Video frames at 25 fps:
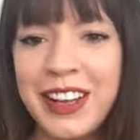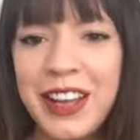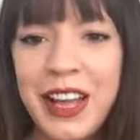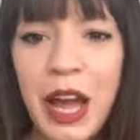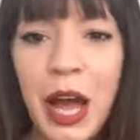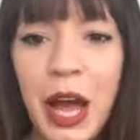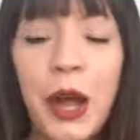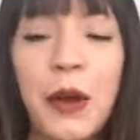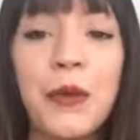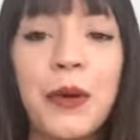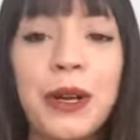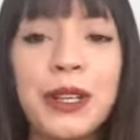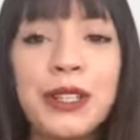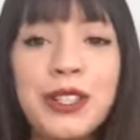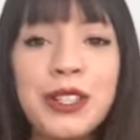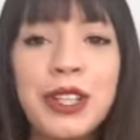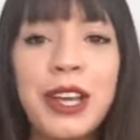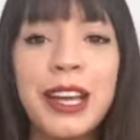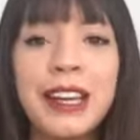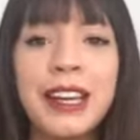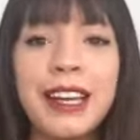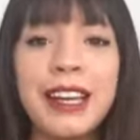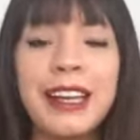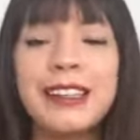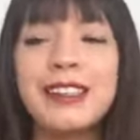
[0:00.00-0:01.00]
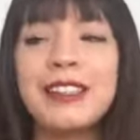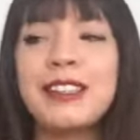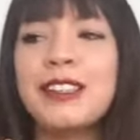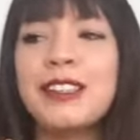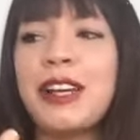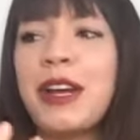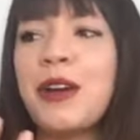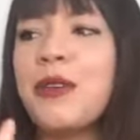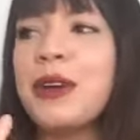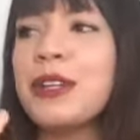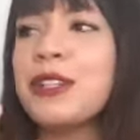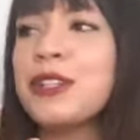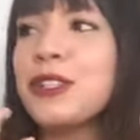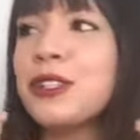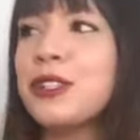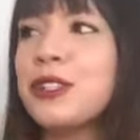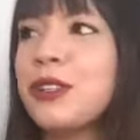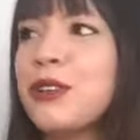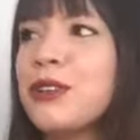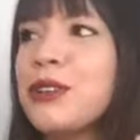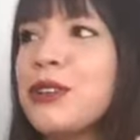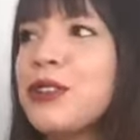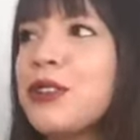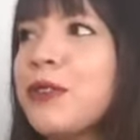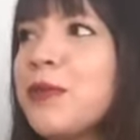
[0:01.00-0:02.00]
I wish like in, I wish
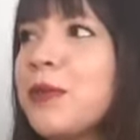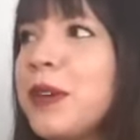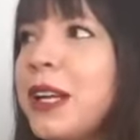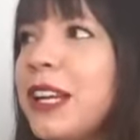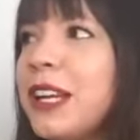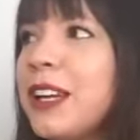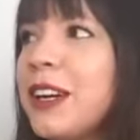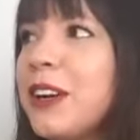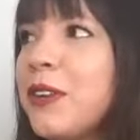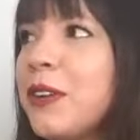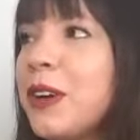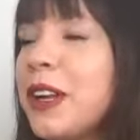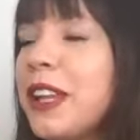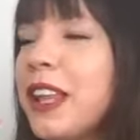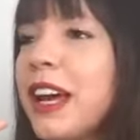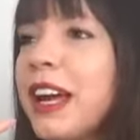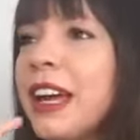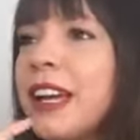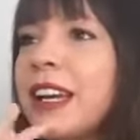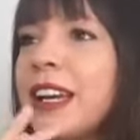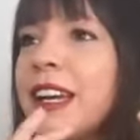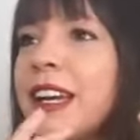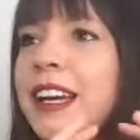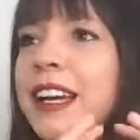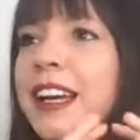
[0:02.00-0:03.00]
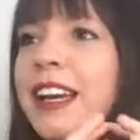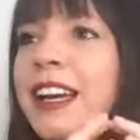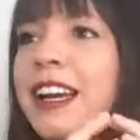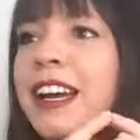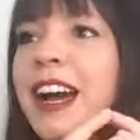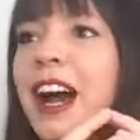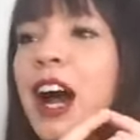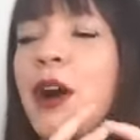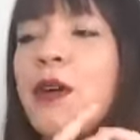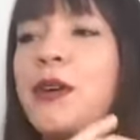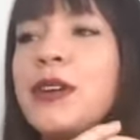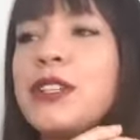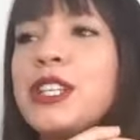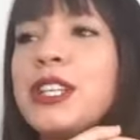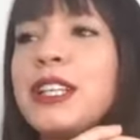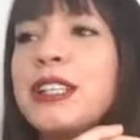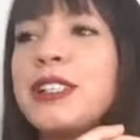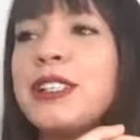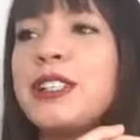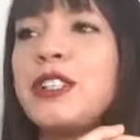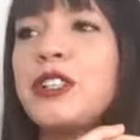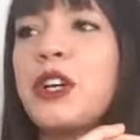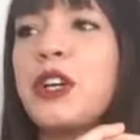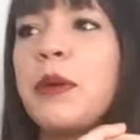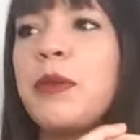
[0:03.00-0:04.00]
social media would like I wish
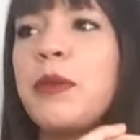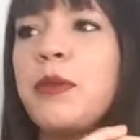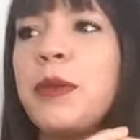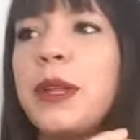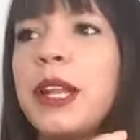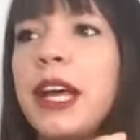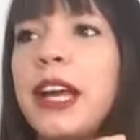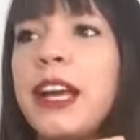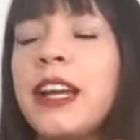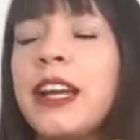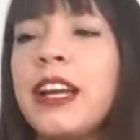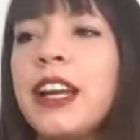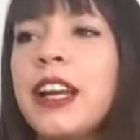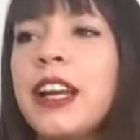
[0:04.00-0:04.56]
Instagram would be like